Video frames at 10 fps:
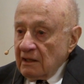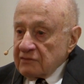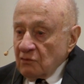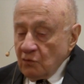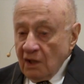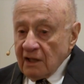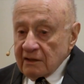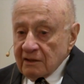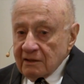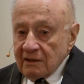So,
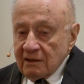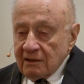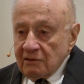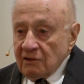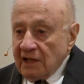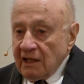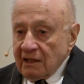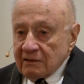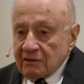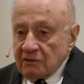what? You
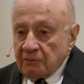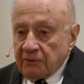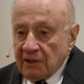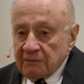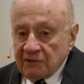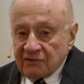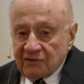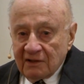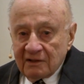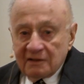can't. You
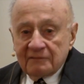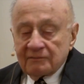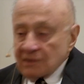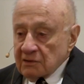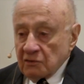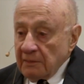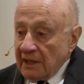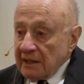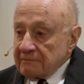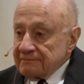promised. Too
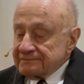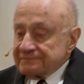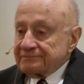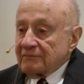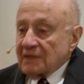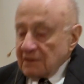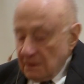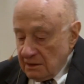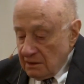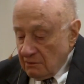bad.
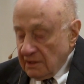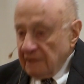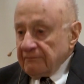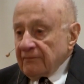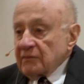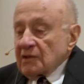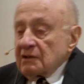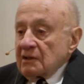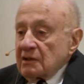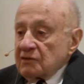Okay.
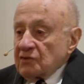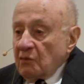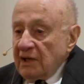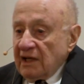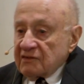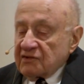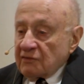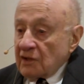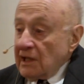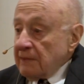So, we had
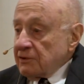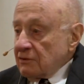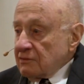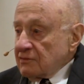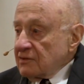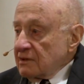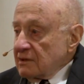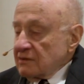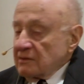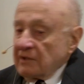several options,
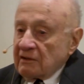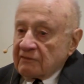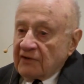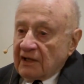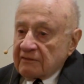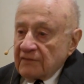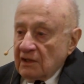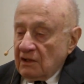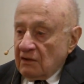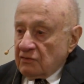as a matter of fact.
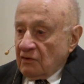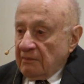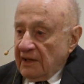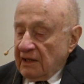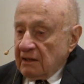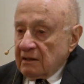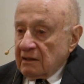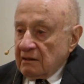So, the bank